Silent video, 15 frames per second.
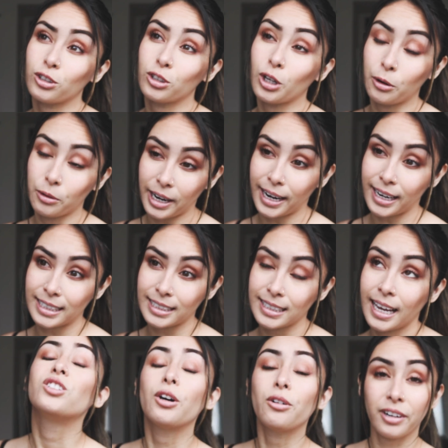so
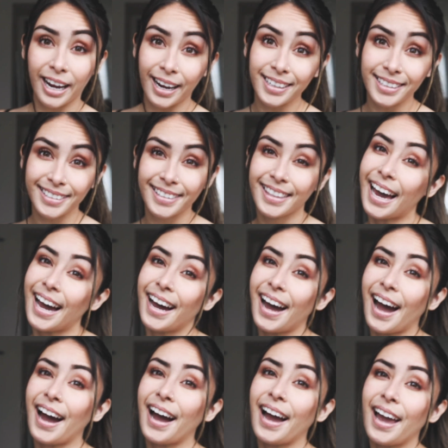nice. So nice
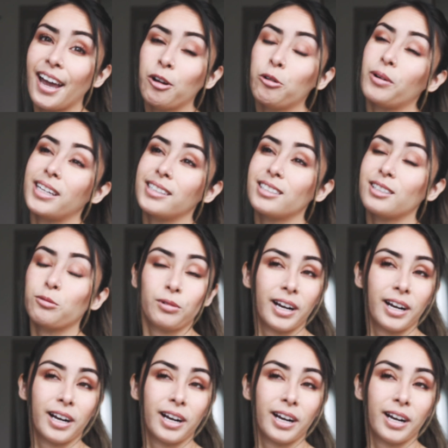that I went